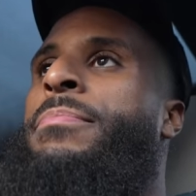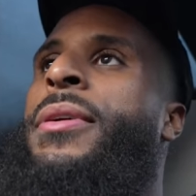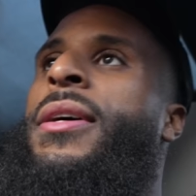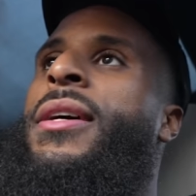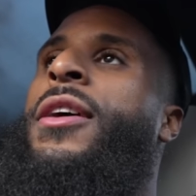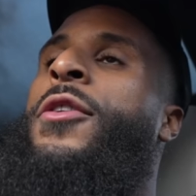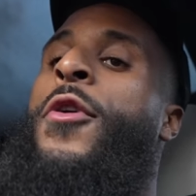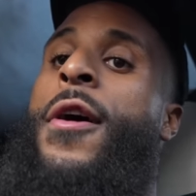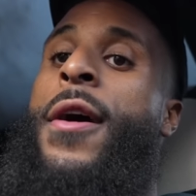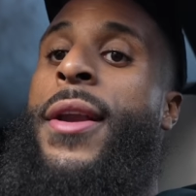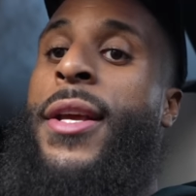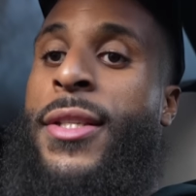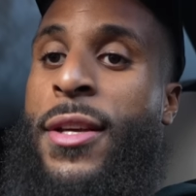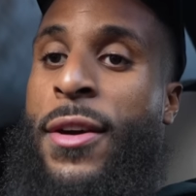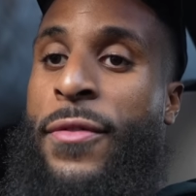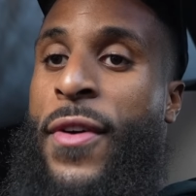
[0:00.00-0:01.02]
Put
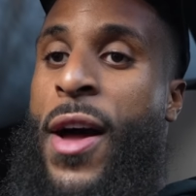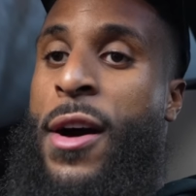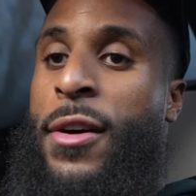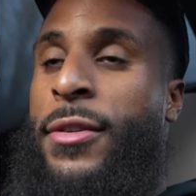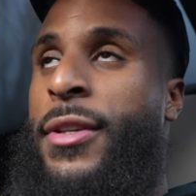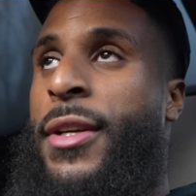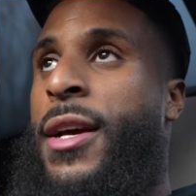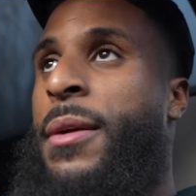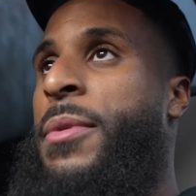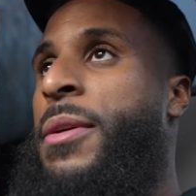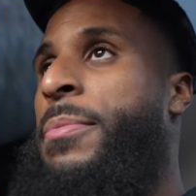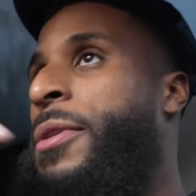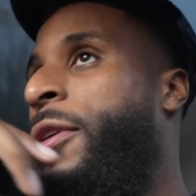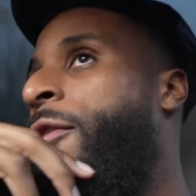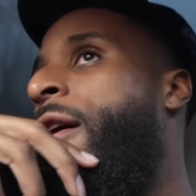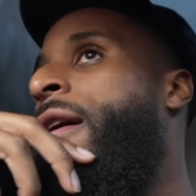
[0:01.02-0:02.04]
quality stuff out. You know what I mean?
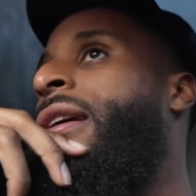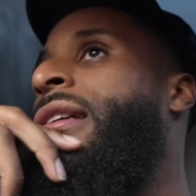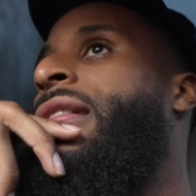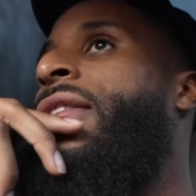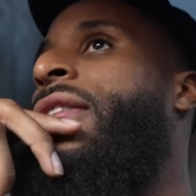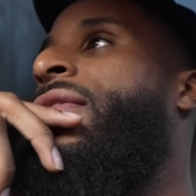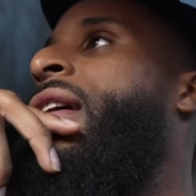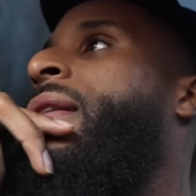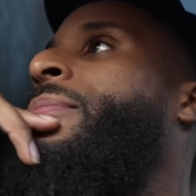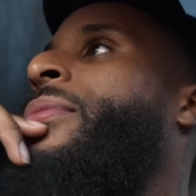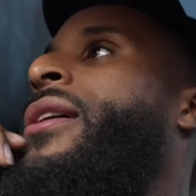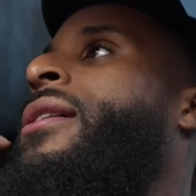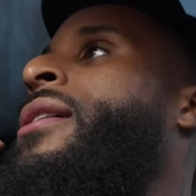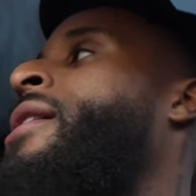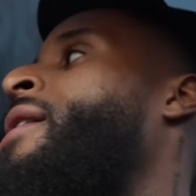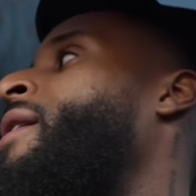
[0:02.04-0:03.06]
Put quality stuff out.
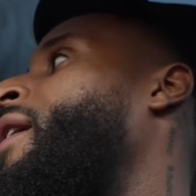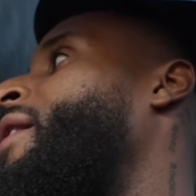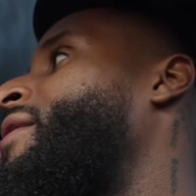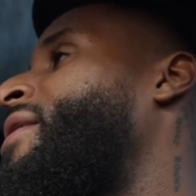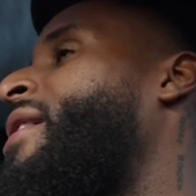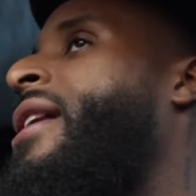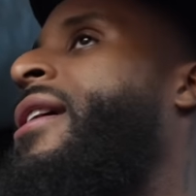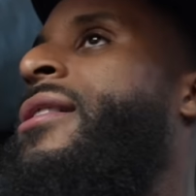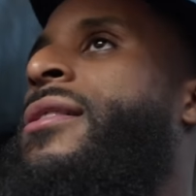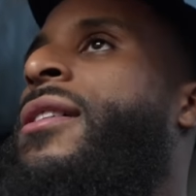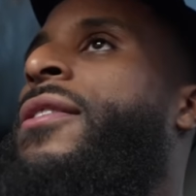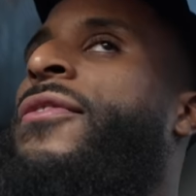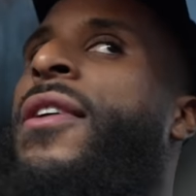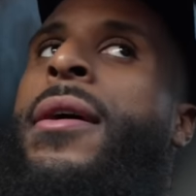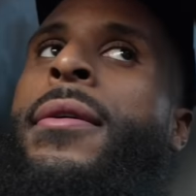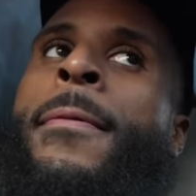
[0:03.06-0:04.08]
Put aesthetic
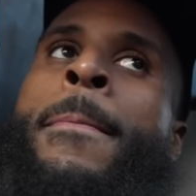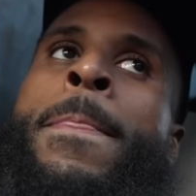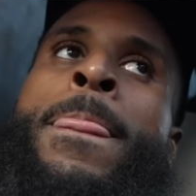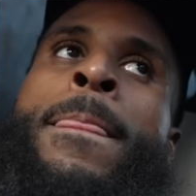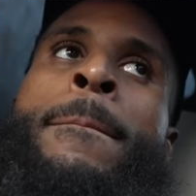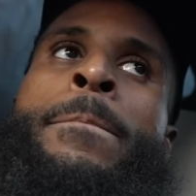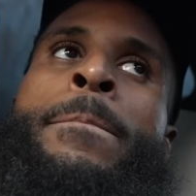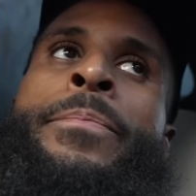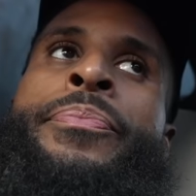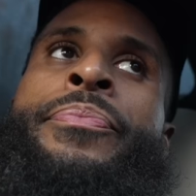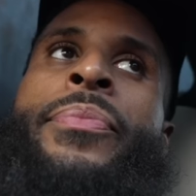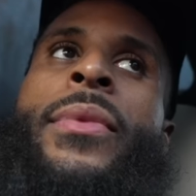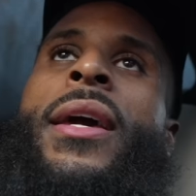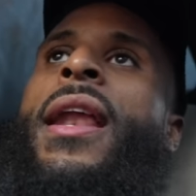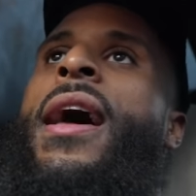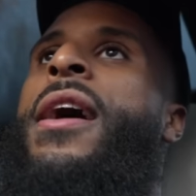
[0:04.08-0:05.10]
stuff out.
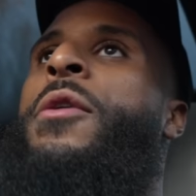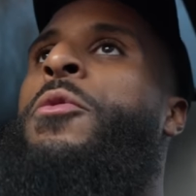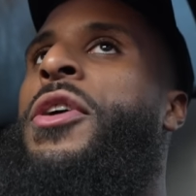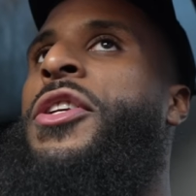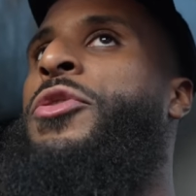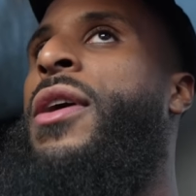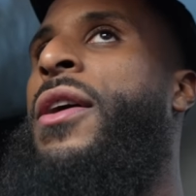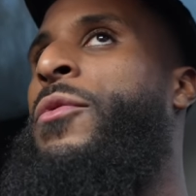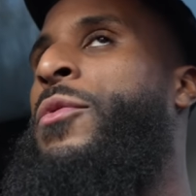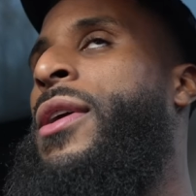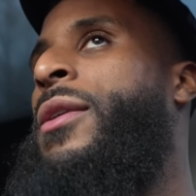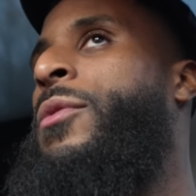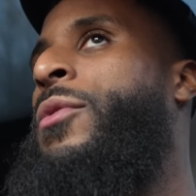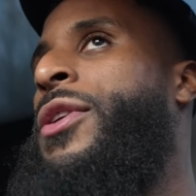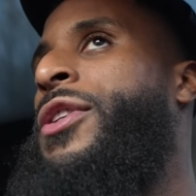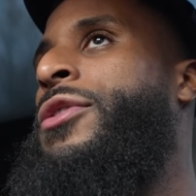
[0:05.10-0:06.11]
And I, what you ever,
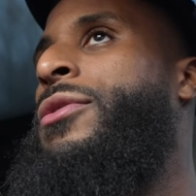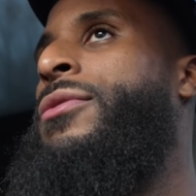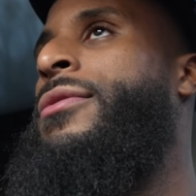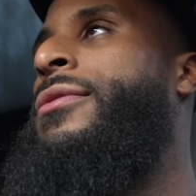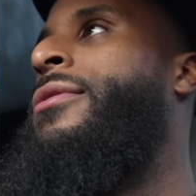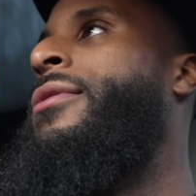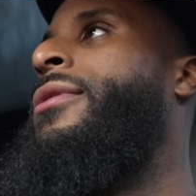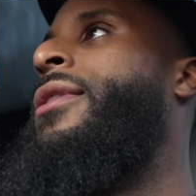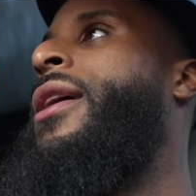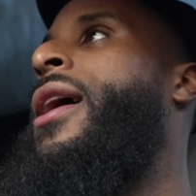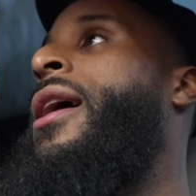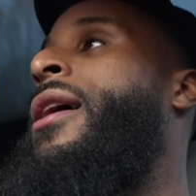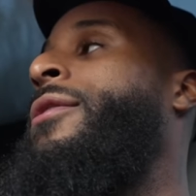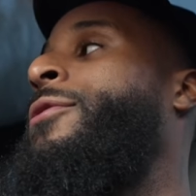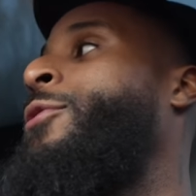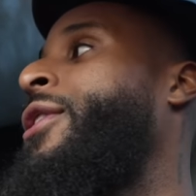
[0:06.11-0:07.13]
what what you,
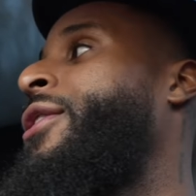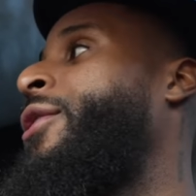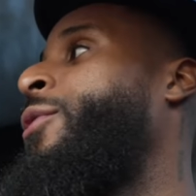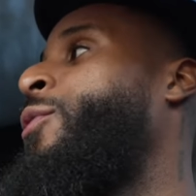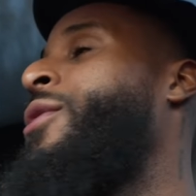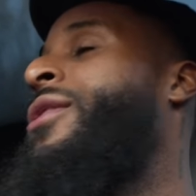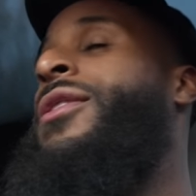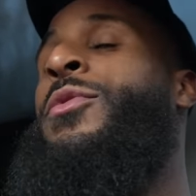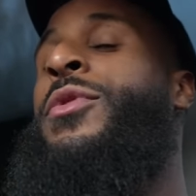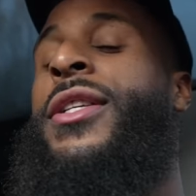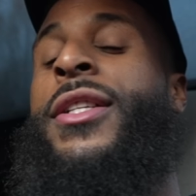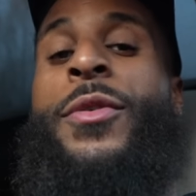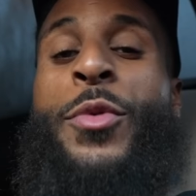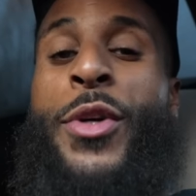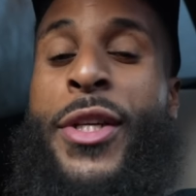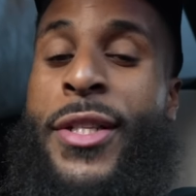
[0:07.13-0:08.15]
man, what the what the what
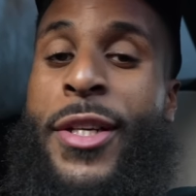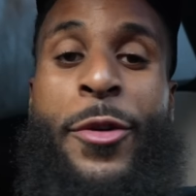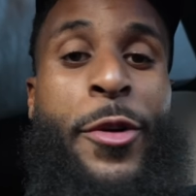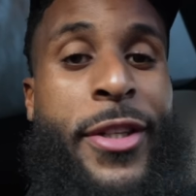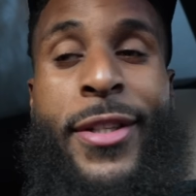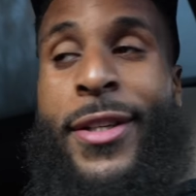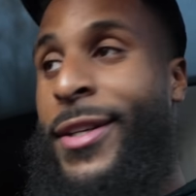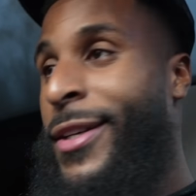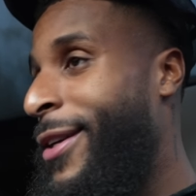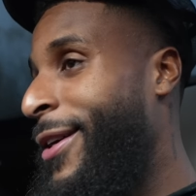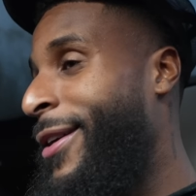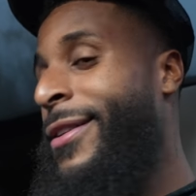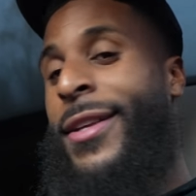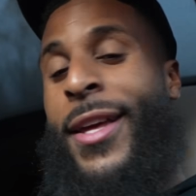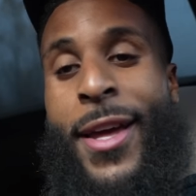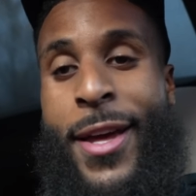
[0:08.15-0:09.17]
you what you what you,
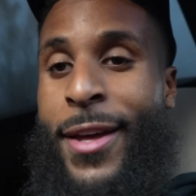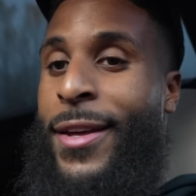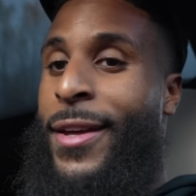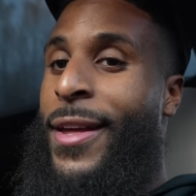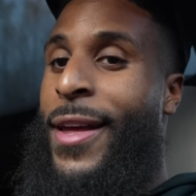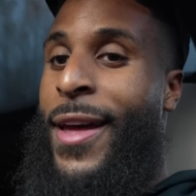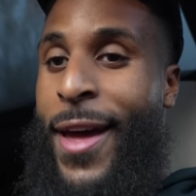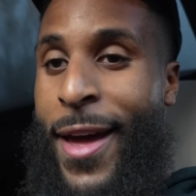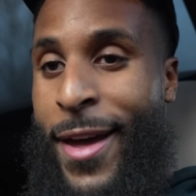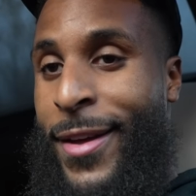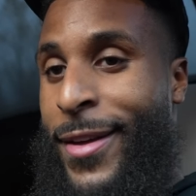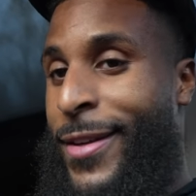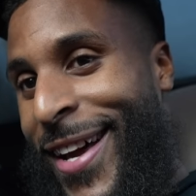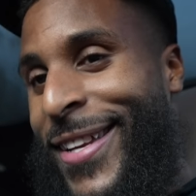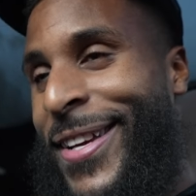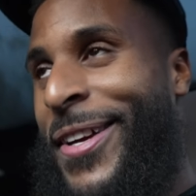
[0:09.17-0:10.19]
yeah, yeah.
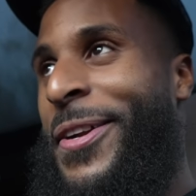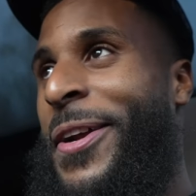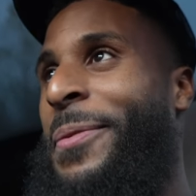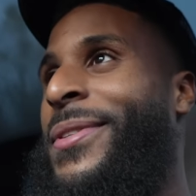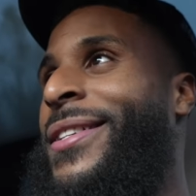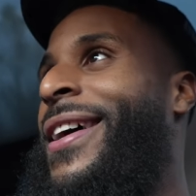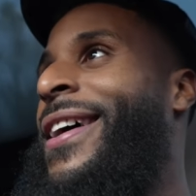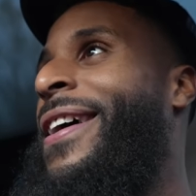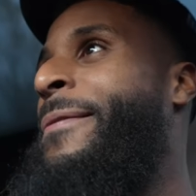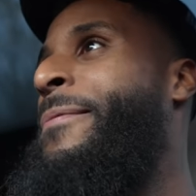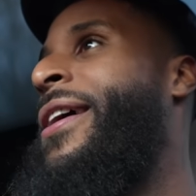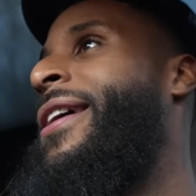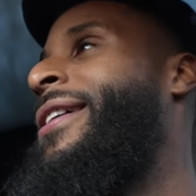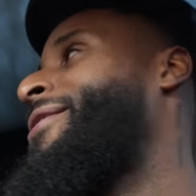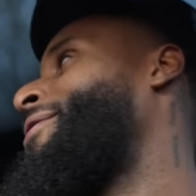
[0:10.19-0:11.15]
I dig what I'm saying, man.